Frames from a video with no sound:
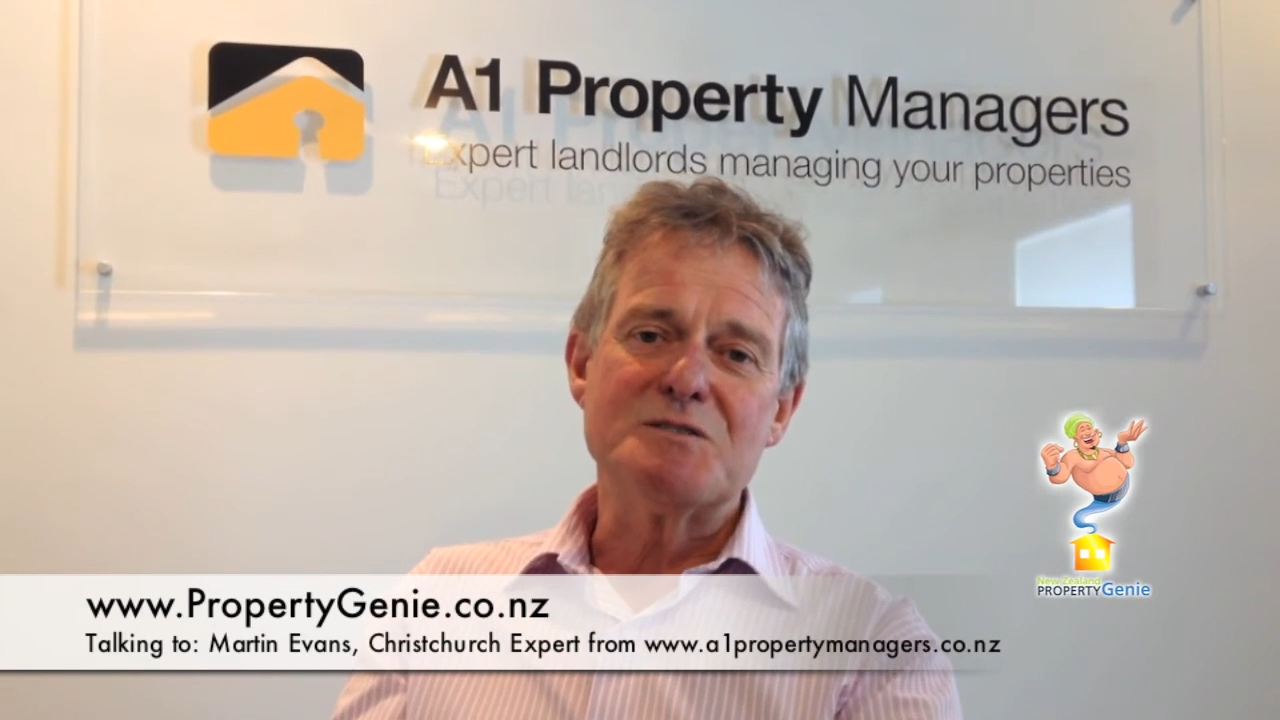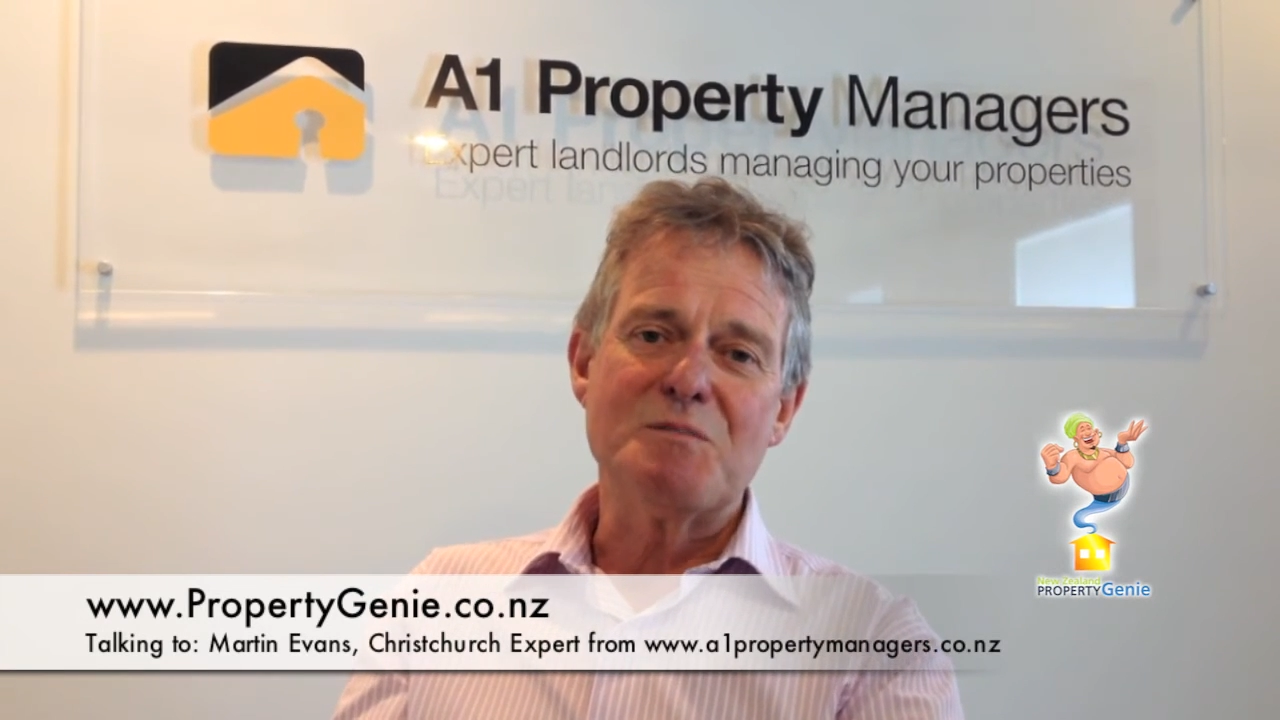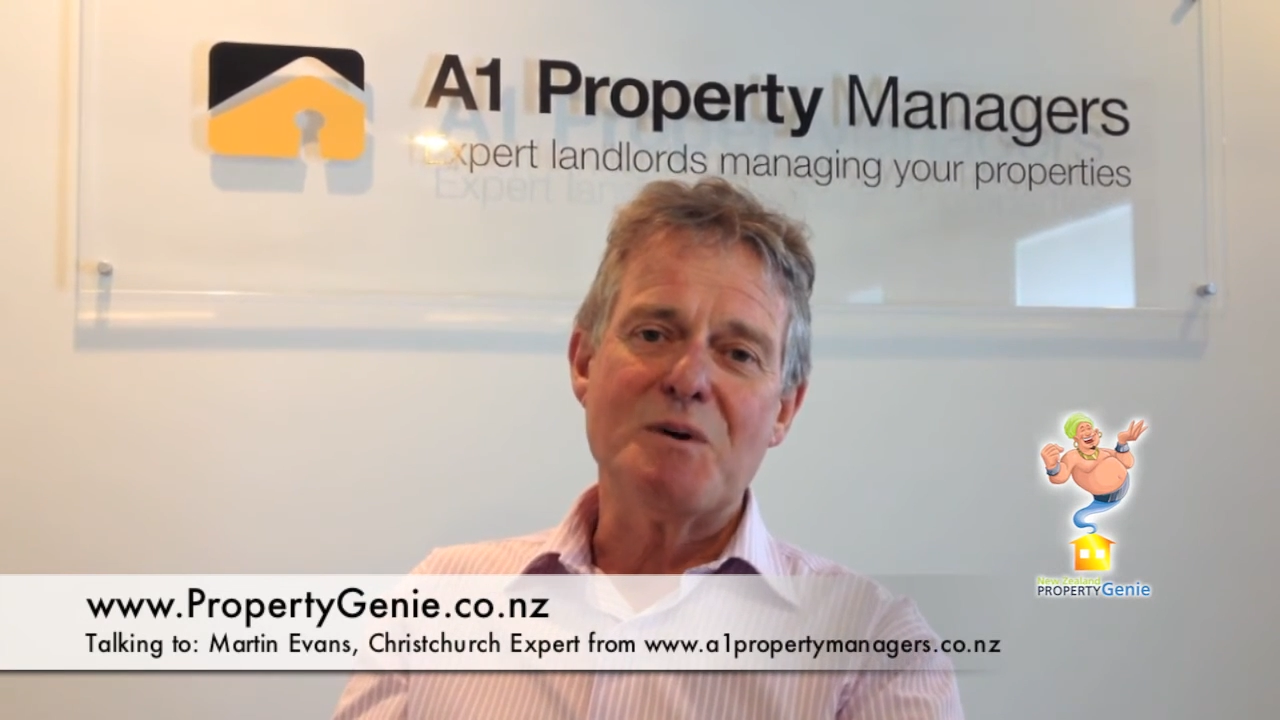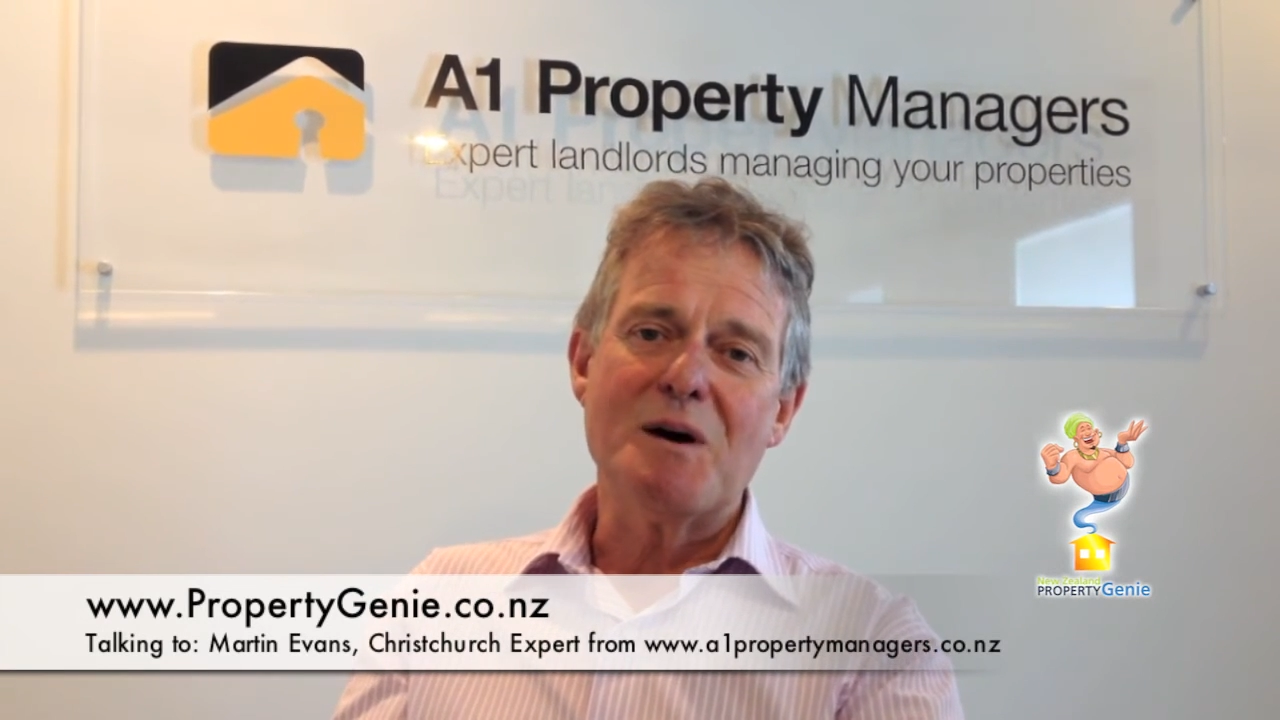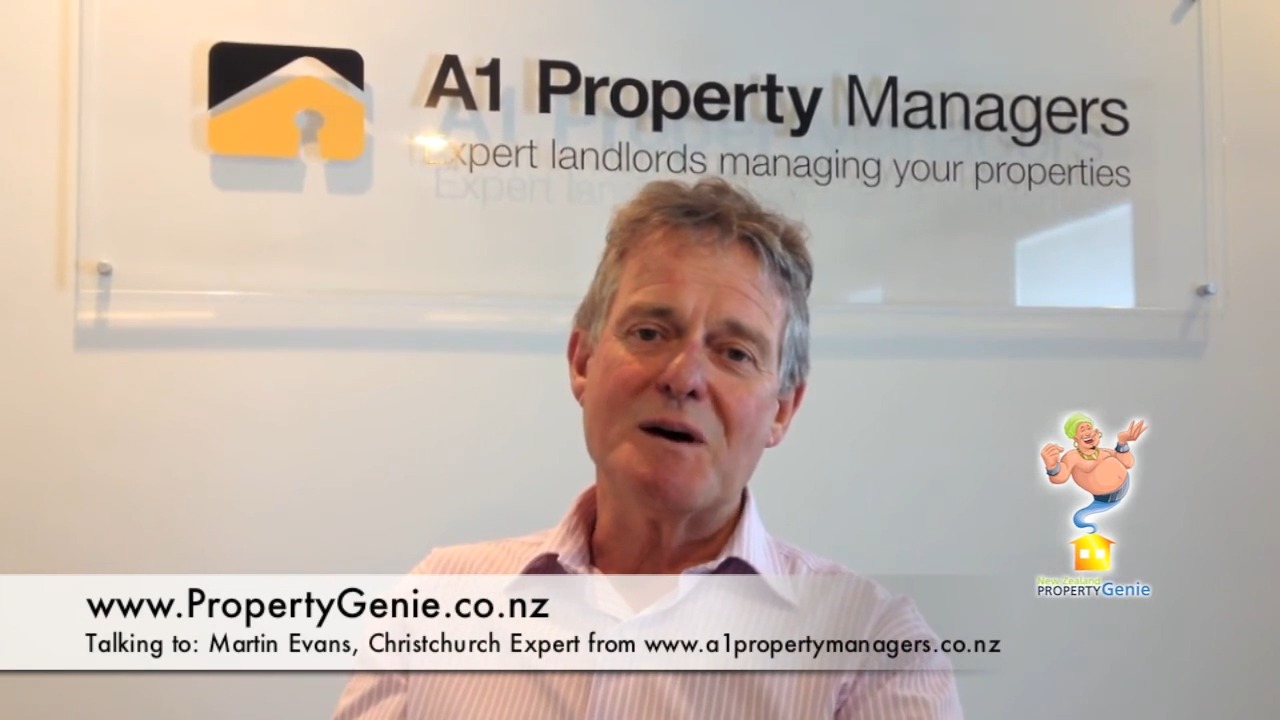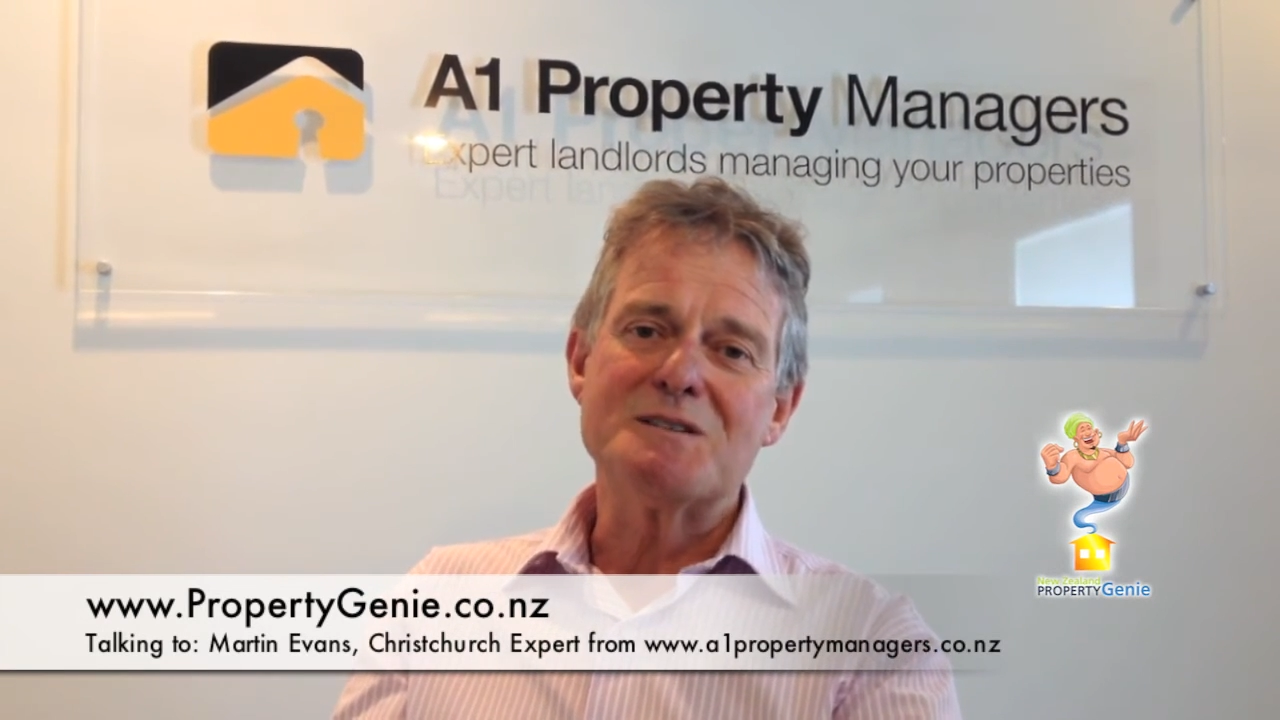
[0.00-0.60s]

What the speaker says: you'd buy it.